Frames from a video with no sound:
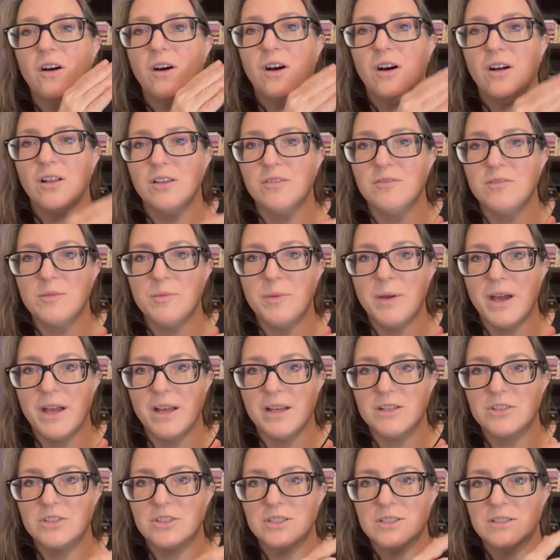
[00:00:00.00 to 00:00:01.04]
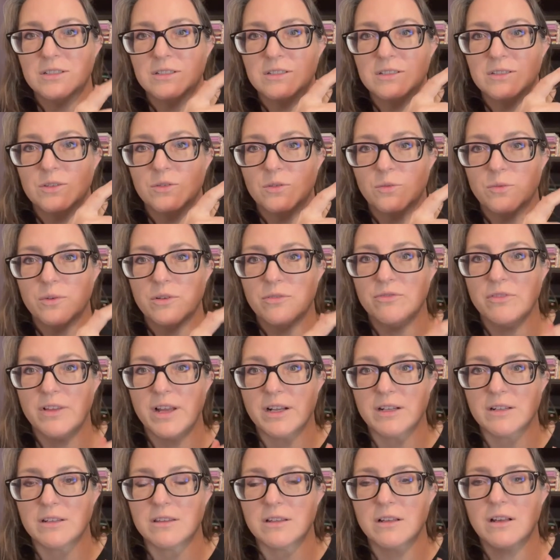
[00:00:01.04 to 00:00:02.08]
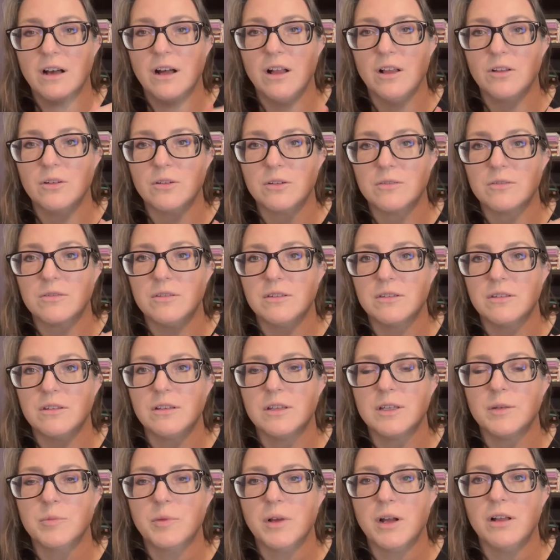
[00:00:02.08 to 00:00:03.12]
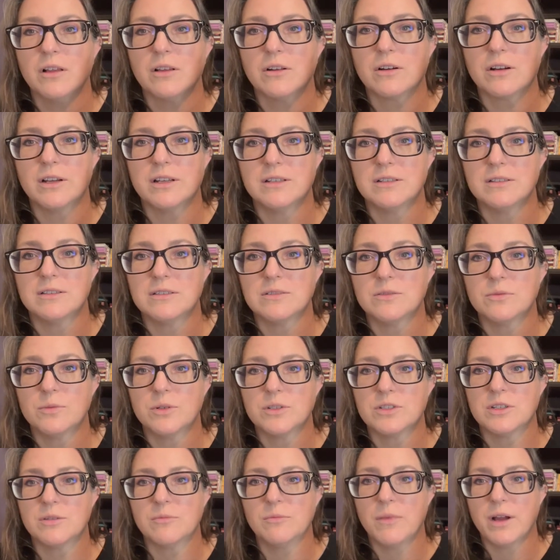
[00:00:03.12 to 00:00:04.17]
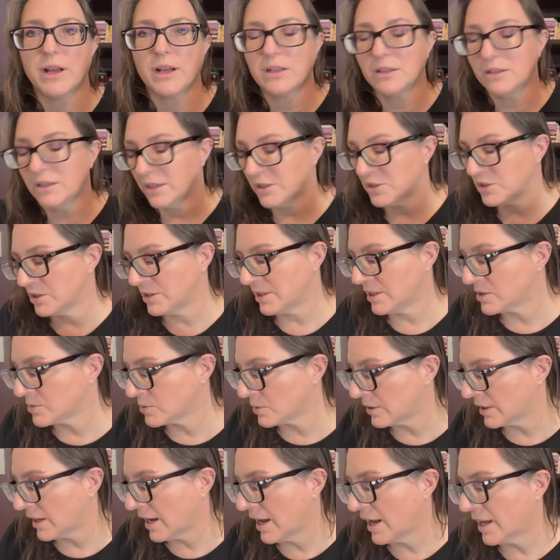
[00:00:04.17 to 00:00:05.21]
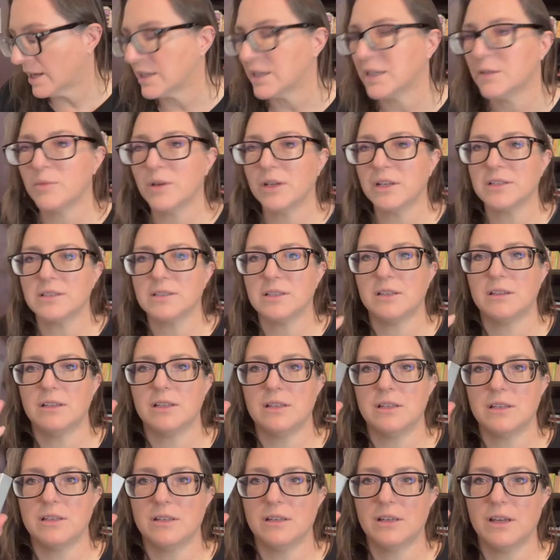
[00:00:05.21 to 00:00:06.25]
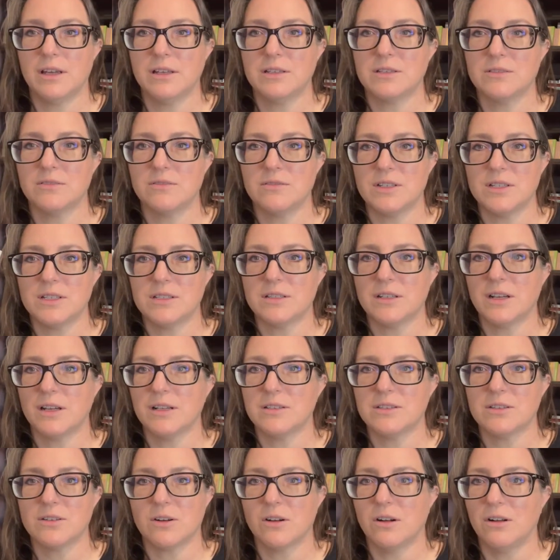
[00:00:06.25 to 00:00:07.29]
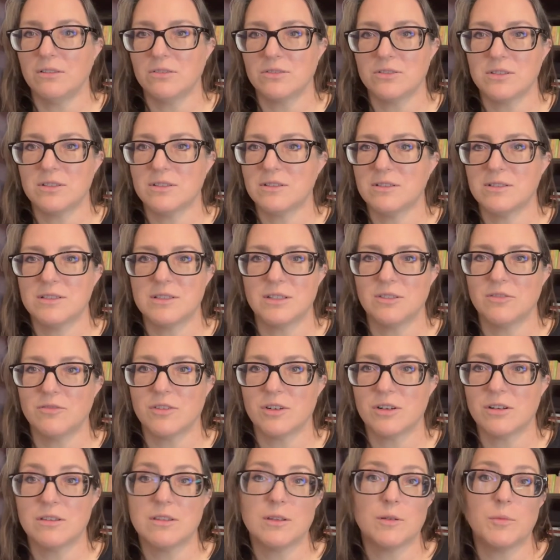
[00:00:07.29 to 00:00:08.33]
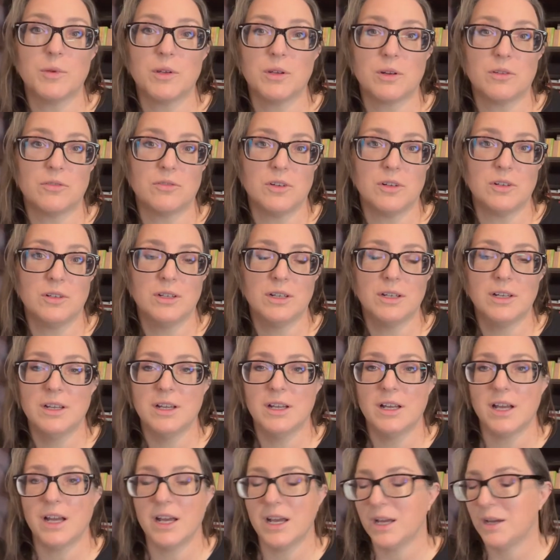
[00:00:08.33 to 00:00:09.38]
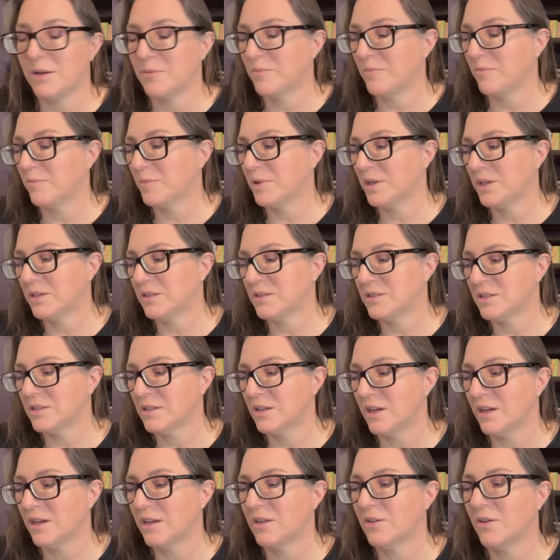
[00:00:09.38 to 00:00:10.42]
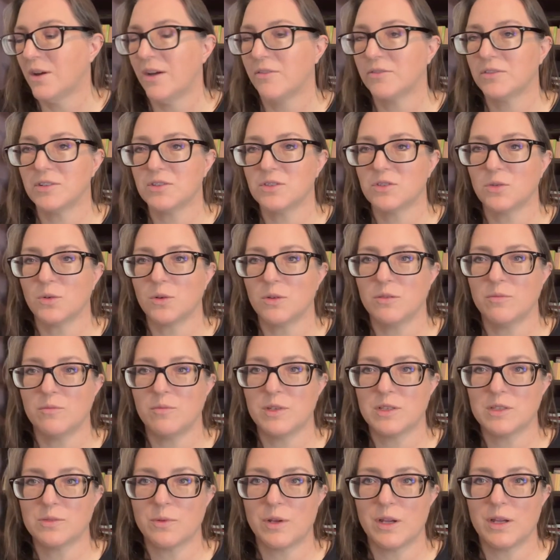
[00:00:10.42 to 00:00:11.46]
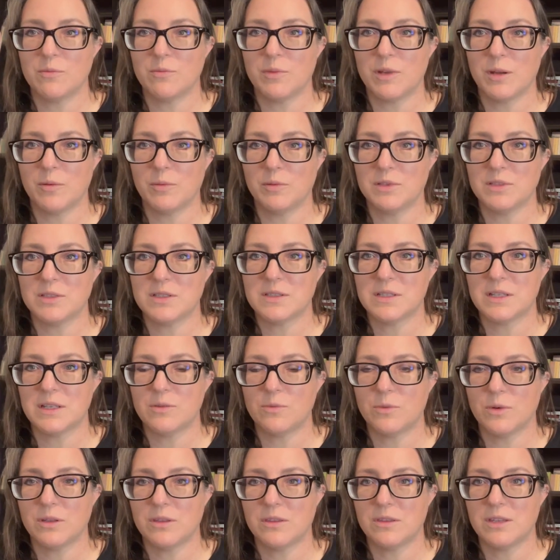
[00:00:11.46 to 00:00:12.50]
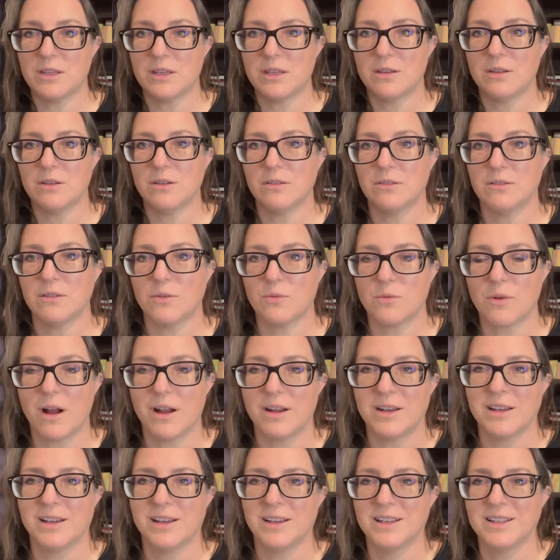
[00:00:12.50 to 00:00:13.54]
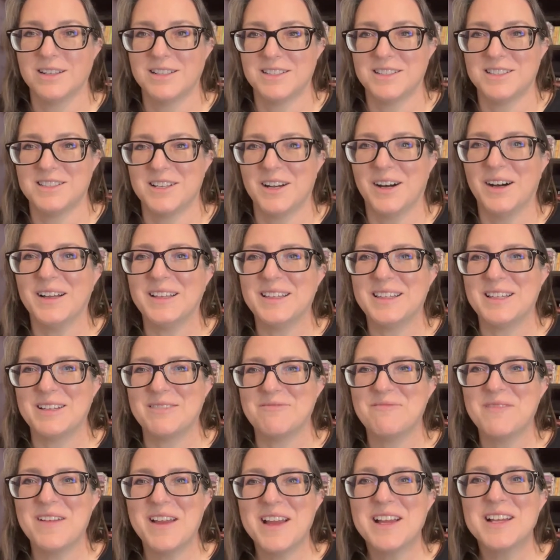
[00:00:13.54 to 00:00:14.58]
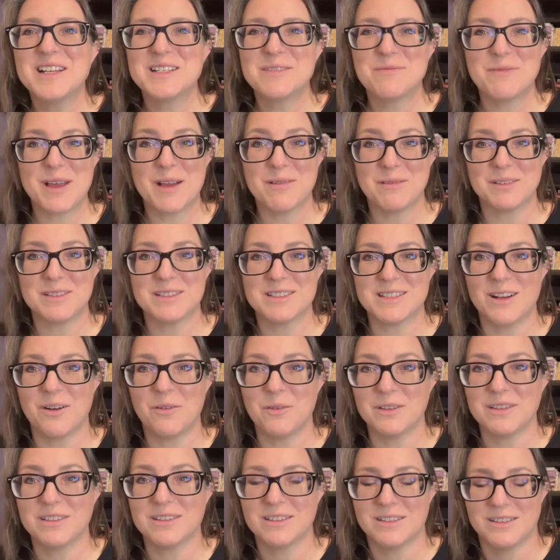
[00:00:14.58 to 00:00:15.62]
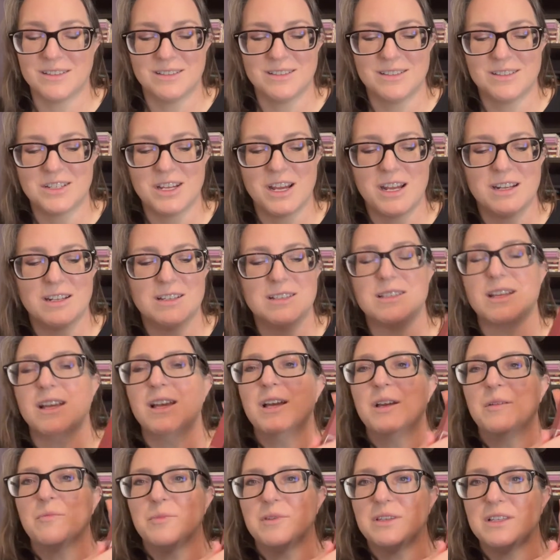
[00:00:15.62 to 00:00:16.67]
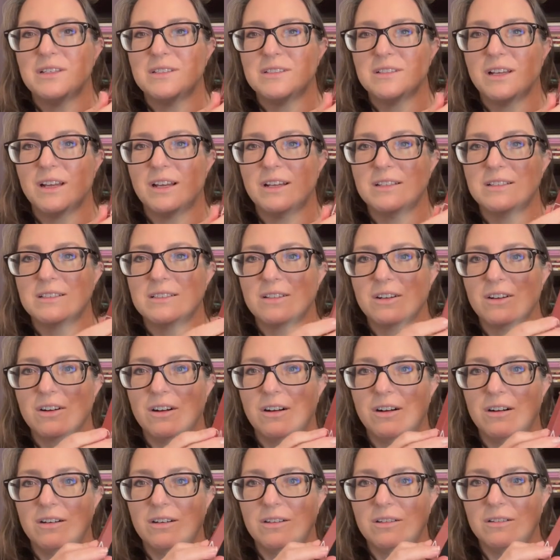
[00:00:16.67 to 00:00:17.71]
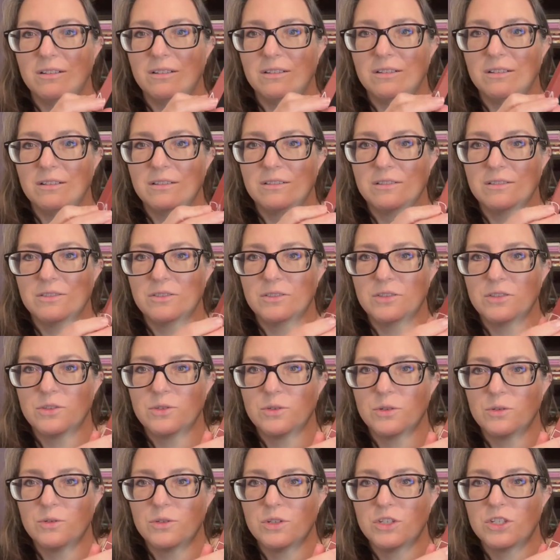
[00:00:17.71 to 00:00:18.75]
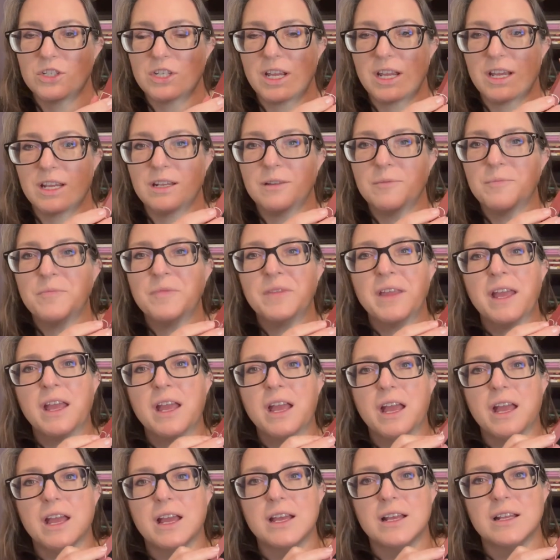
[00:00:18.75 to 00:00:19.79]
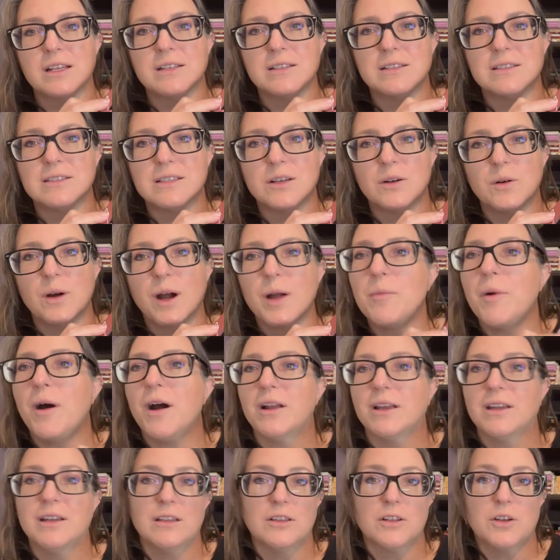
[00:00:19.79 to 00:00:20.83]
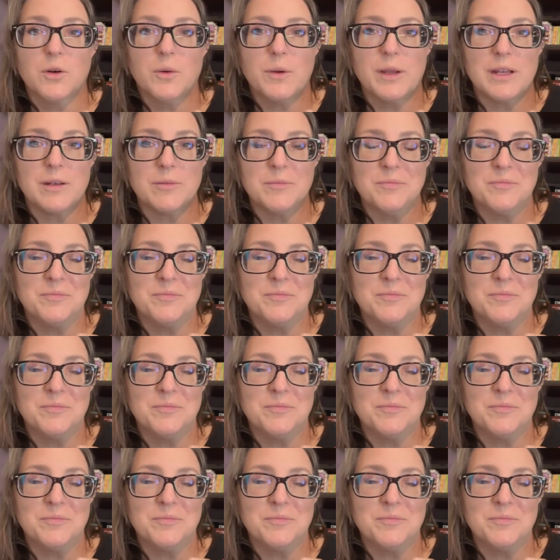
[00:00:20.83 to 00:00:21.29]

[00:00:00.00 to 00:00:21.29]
all of the packages reflect the color that the lip color is, which in my collection, that's really handy because in the case of these guys, they're all just silver. They're beautiful. But yeah, you have to store them this way and be able to see what the writing is on them to be able to tell what the shade is. But these guys are all true to shade. And so I bought Killer Queen.